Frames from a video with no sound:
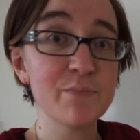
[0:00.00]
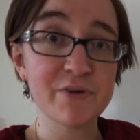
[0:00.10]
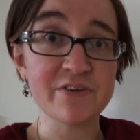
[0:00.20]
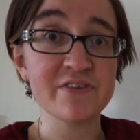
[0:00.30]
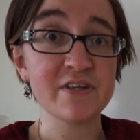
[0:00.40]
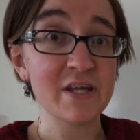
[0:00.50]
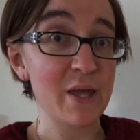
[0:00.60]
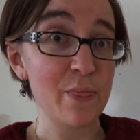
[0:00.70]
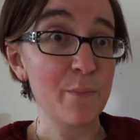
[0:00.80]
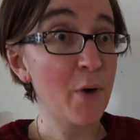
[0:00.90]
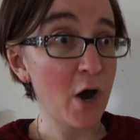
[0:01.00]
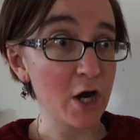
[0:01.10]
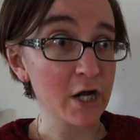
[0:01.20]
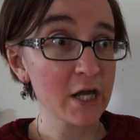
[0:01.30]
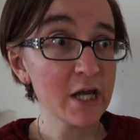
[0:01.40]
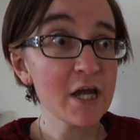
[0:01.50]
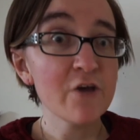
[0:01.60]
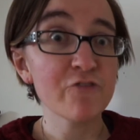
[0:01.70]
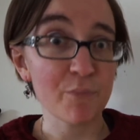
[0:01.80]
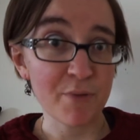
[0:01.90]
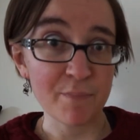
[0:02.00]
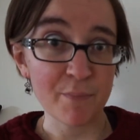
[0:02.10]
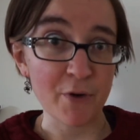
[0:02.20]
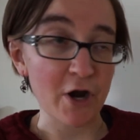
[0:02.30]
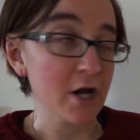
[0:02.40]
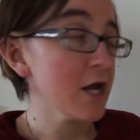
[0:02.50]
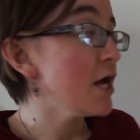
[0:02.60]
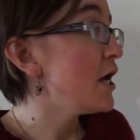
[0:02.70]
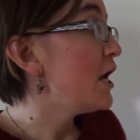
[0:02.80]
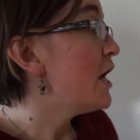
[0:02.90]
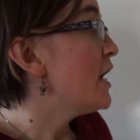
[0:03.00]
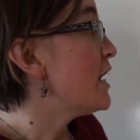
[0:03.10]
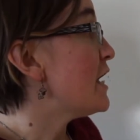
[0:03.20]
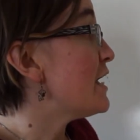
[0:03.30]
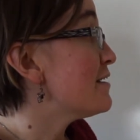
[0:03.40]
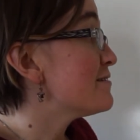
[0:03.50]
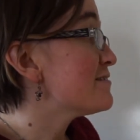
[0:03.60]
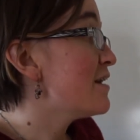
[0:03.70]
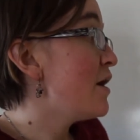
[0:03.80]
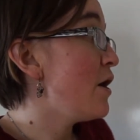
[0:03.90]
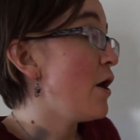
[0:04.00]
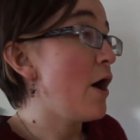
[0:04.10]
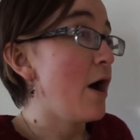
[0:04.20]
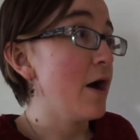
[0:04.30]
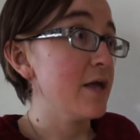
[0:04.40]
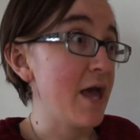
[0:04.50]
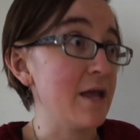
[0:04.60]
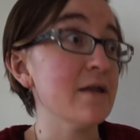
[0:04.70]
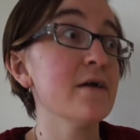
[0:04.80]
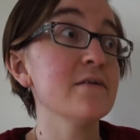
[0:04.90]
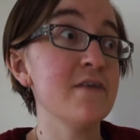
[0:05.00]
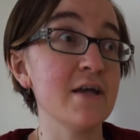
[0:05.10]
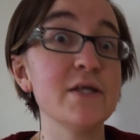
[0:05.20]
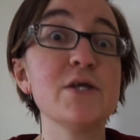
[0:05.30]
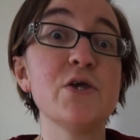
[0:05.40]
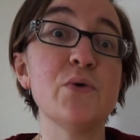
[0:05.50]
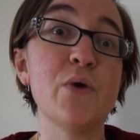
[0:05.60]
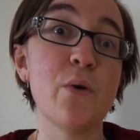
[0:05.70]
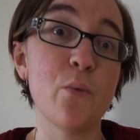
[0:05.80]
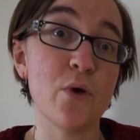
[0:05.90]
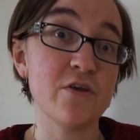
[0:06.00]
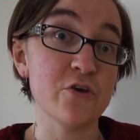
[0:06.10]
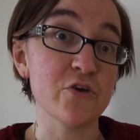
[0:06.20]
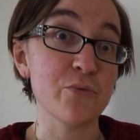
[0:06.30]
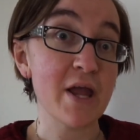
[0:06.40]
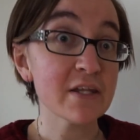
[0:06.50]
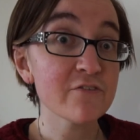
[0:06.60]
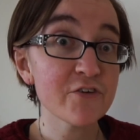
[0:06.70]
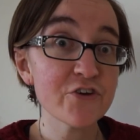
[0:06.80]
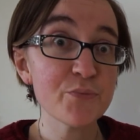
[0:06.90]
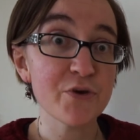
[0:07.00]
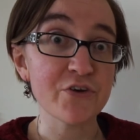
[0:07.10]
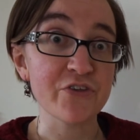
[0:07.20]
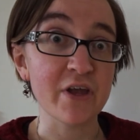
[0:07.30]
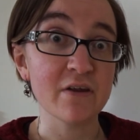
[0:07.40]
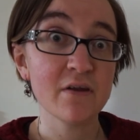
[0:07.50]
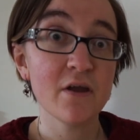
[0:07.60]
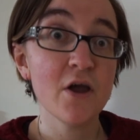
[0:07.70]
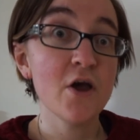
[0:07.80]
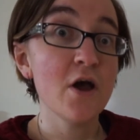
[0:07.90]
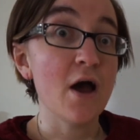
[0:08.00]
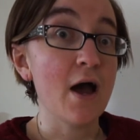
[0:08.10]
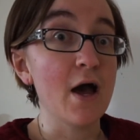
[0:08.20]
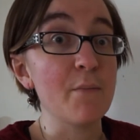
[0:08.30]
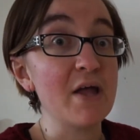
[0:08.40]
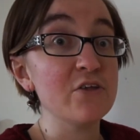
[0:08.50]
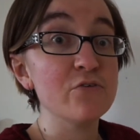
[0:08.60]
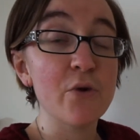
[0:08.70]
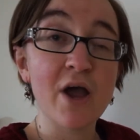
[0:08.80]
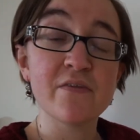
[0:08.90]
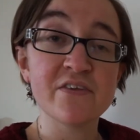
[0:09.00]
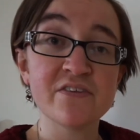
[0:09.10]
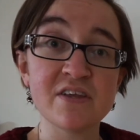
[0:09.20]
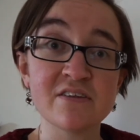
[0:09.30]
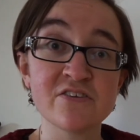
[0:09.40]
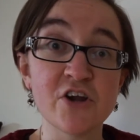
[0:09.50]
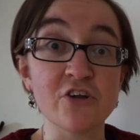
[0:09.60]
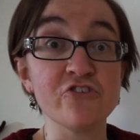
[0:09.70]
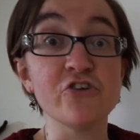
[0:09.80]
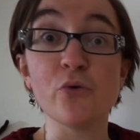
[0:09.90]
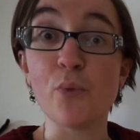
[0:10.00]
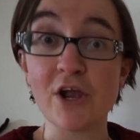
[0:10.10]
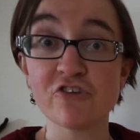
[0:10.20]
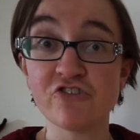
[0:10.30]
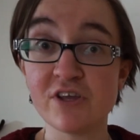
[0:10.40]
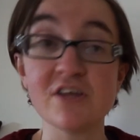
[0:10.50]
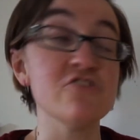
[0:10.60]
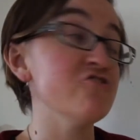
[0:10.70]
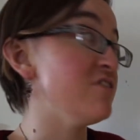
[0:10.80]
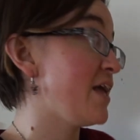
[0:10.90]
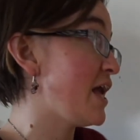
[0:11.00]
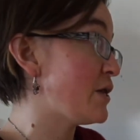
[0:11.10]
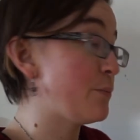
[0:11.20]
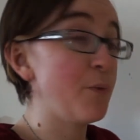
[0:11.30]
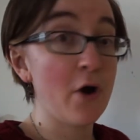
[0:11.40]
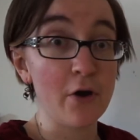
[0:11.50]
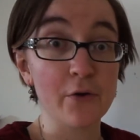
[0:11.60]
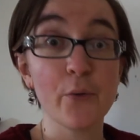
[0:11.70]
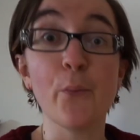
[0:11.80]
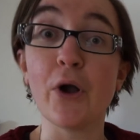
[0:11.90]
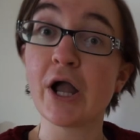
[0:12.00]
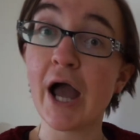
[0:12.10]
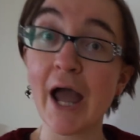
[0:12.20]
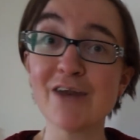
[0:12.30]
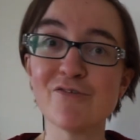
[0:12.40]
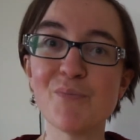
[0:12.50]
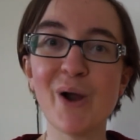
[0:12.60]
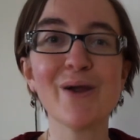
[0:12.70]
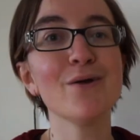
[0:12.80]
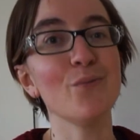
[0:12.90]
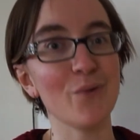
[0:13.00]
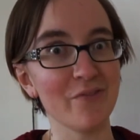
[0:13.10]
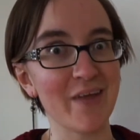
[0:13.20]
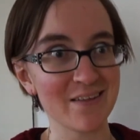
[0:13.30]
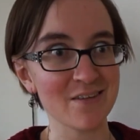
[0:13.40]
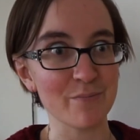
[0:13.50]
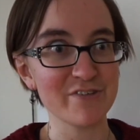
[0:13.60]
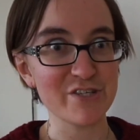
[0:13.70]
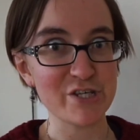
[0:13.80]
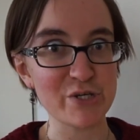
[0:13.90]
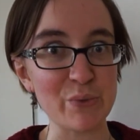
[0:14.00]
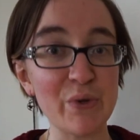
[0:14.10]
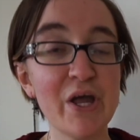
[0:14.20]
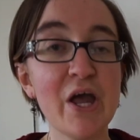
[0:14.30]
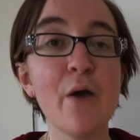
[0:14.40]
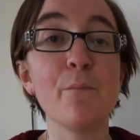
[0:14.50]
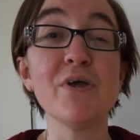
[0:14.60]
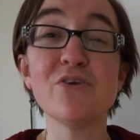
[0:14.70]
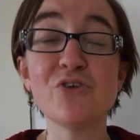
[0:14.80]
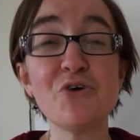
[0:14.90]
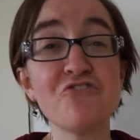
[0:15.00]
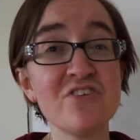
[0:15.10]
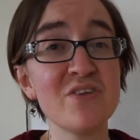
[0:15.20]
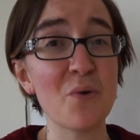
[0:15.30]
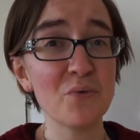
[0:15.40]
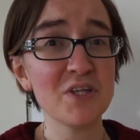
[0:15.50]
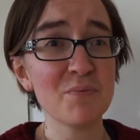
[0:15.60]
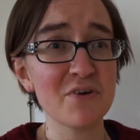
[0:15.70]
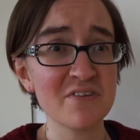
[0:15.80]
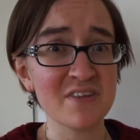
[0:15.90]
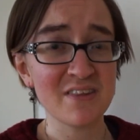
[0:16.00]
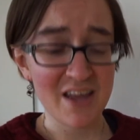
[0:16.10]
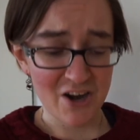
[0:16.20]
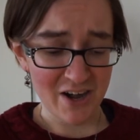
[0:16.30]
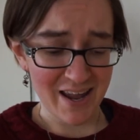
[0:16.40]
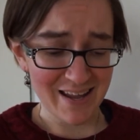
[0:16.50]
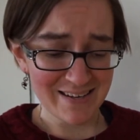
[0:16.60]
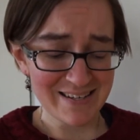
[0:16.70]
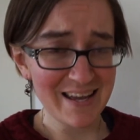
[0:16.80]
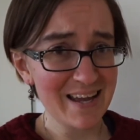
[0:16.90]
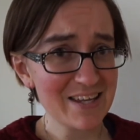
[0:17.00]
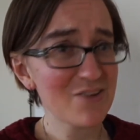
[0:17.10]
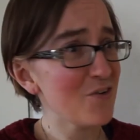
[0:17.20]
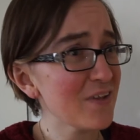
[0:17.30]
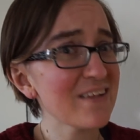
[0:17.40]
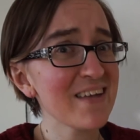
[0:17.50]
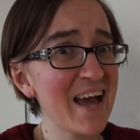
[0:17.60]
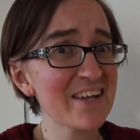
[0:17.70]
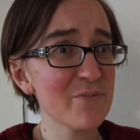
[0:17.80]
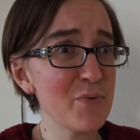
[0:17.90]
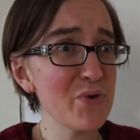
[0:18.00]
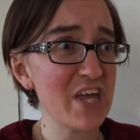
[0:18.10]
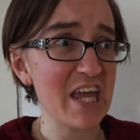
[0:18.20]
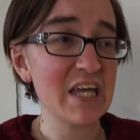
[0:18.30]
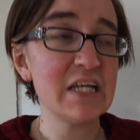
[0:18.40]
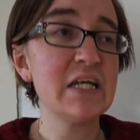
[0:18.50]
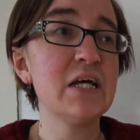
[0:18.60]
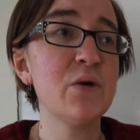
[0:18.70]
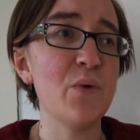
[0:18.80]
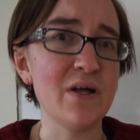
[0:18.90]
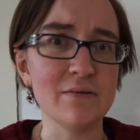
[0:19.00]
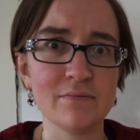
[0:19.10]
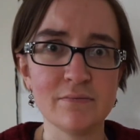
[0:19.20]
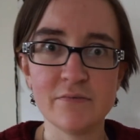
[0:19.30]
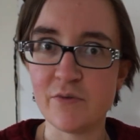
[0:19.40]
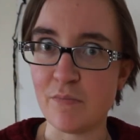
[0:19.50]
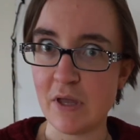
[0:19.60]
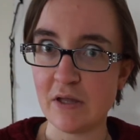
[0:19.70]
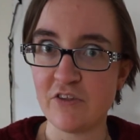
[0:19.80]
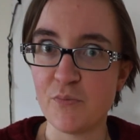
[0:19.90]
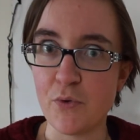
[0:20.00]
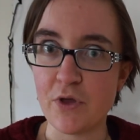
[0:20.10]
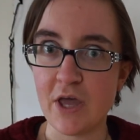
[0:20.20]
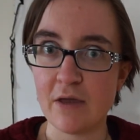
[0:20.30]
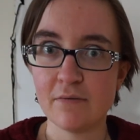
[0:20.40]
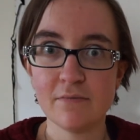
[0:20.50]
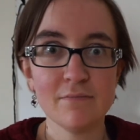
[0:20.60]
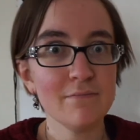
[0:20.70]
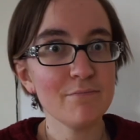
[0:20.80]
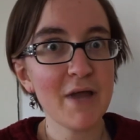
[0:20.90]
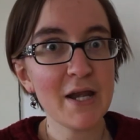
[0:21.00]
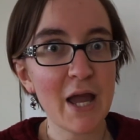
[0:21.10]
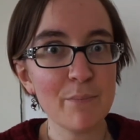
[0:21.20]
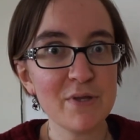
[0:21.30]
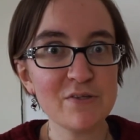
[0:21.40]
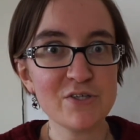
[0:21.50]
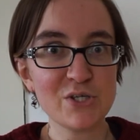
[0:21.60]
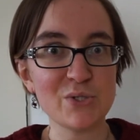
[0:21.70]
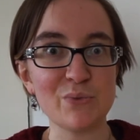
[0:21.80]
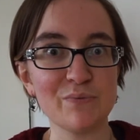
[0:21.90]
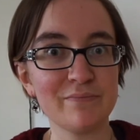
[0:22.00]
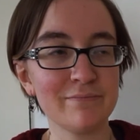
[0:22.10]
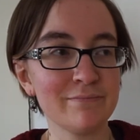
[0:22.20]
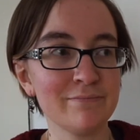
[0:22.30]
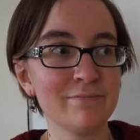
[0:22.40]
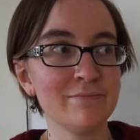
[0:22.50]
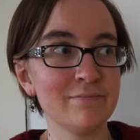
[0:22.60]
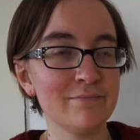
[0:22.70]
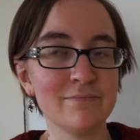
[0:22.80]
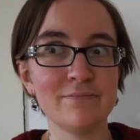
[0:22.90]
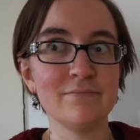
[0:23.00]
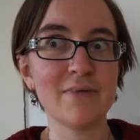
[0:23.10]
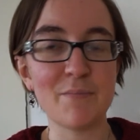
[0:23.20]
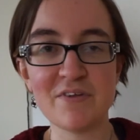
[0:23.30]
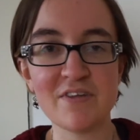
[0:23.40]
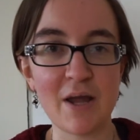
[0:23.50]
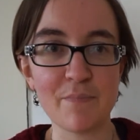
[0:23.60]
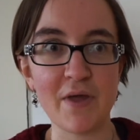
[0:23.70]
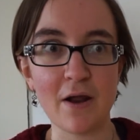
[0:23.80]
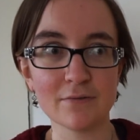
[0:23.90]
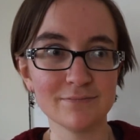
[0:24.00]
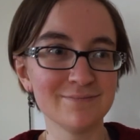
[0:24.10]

person in the park from Pippa Park is, again, telling you you're going to write in the first person, and you know how this scene starts. You know where she is. She's in a park. What kind of a park? Well, that's up to you. But you know she's the only person there, and you know that's kind of spooky. Well, to me it's spooky. Might not be to you. I'm going to stop there.